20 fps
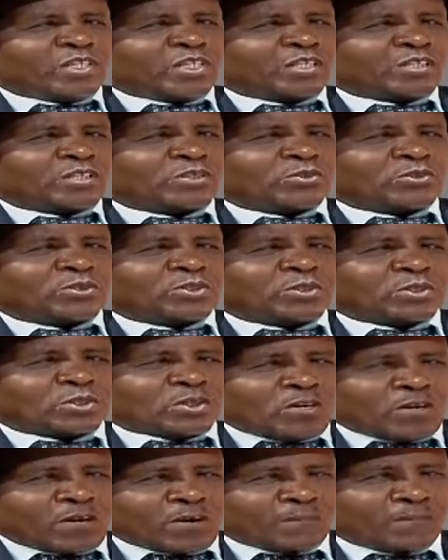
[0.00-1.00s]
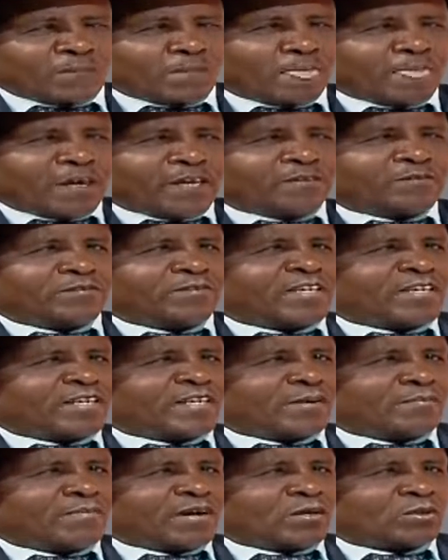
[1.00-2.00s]
just to stop and
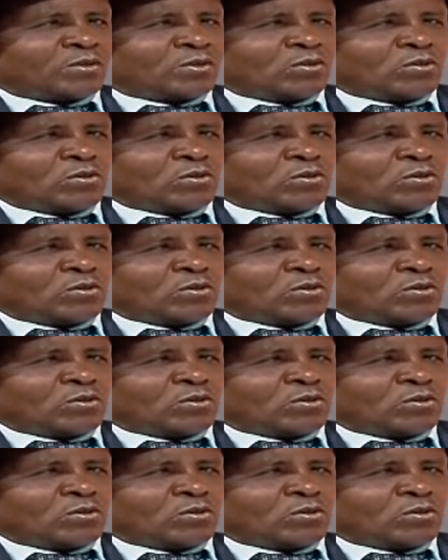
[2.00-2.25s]
think about